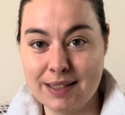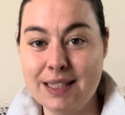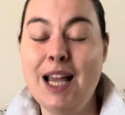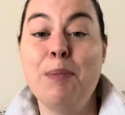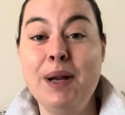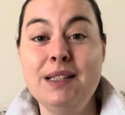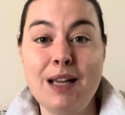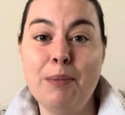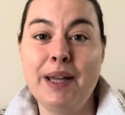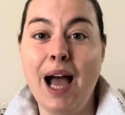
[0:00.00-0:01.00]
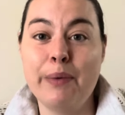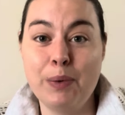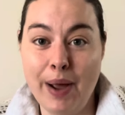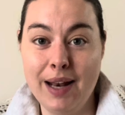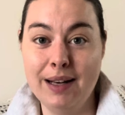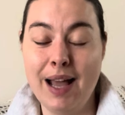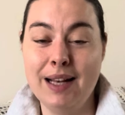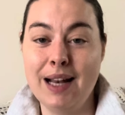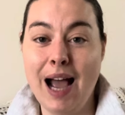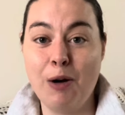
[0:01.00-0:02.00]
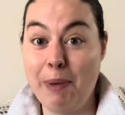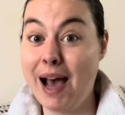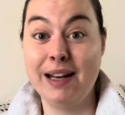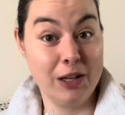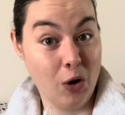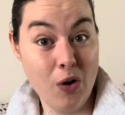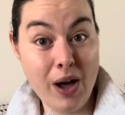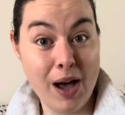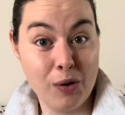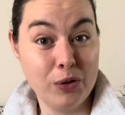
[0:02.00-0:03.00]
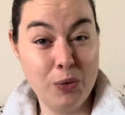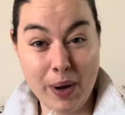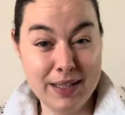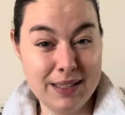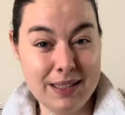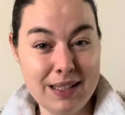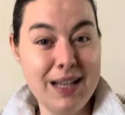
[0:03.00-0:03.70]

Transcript: And please tell me how it went and how bad it got, how long you waited.